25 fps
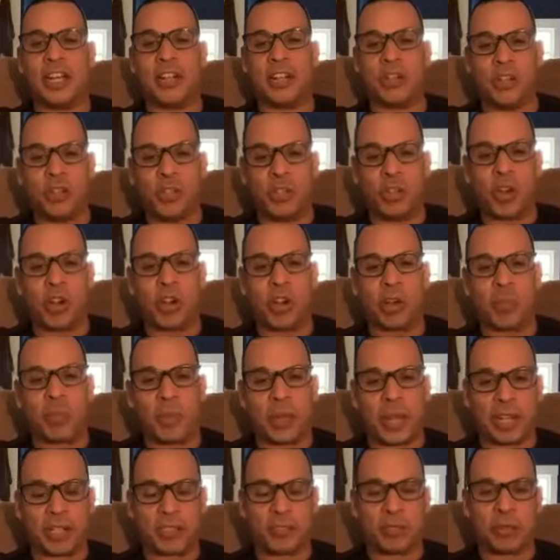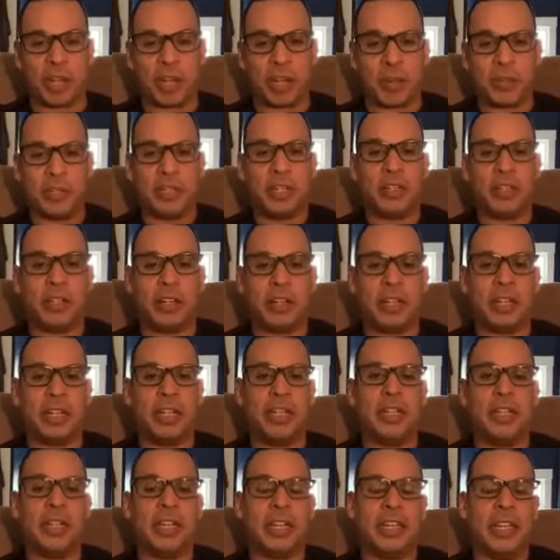backdrop, right?
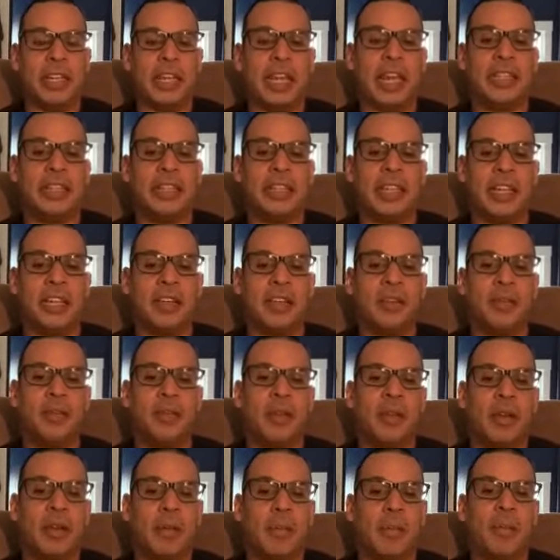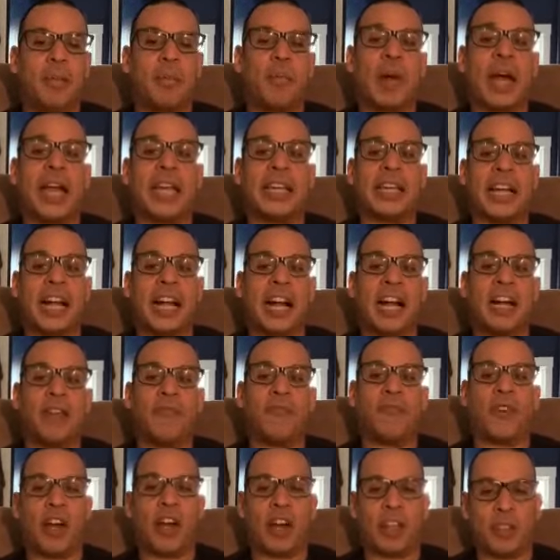And then my godfather who
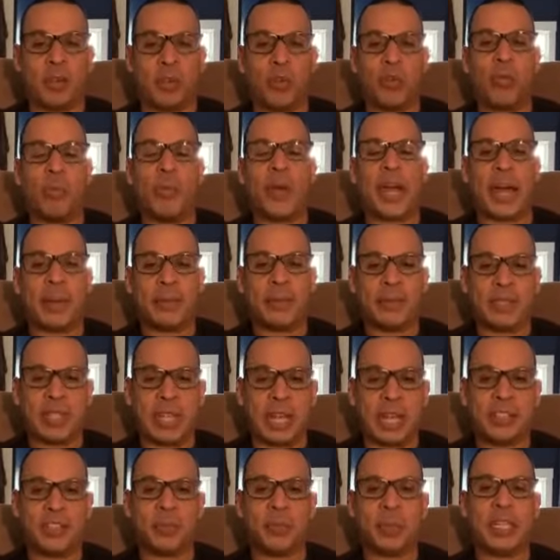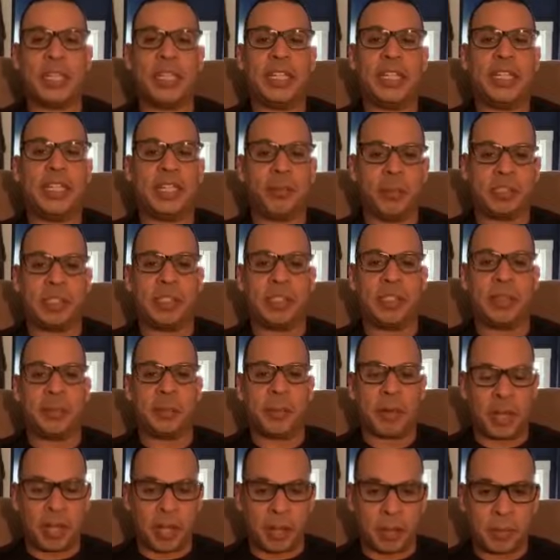baptized me, he was in the mob.
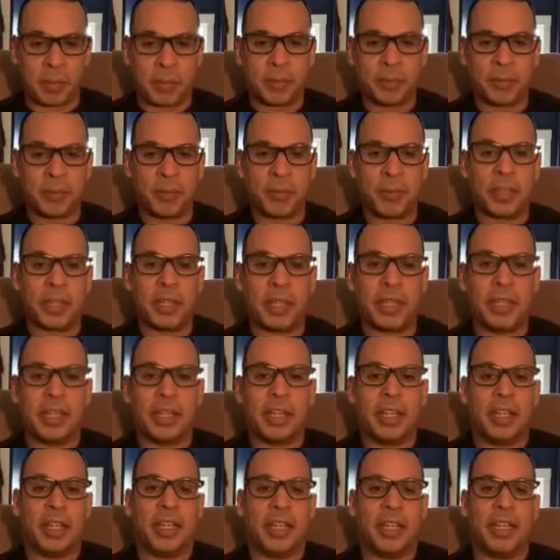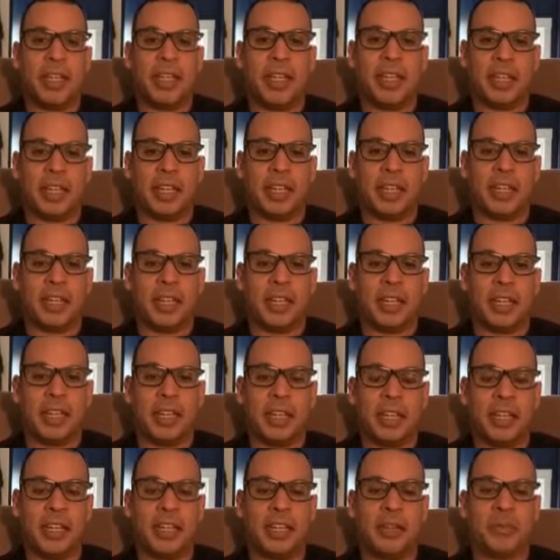And um,
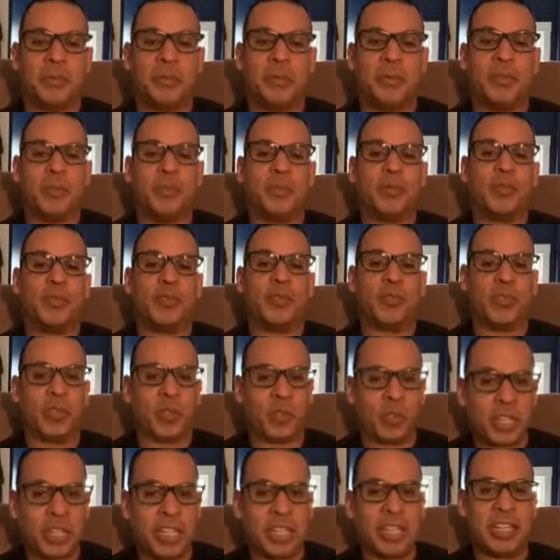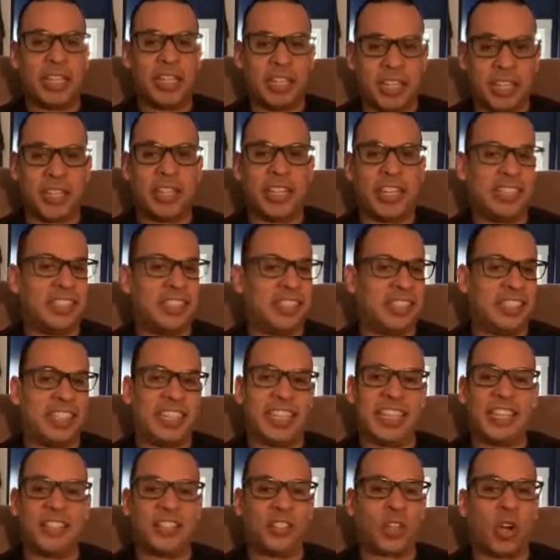so it, it, it, it, it's
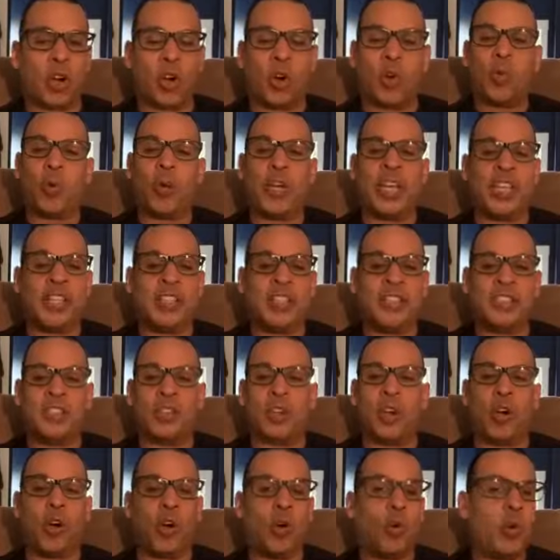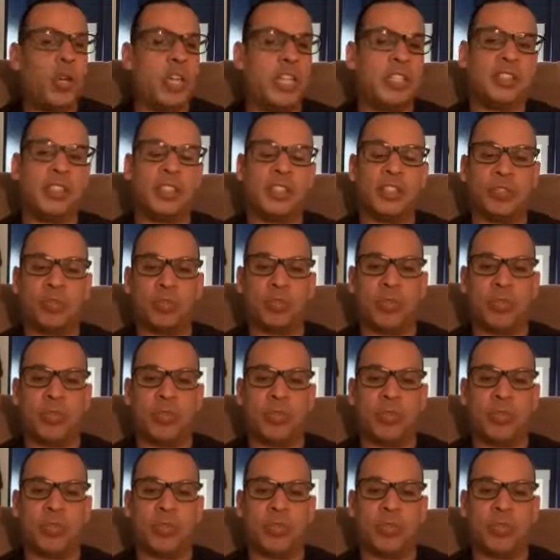always, always intrigued me.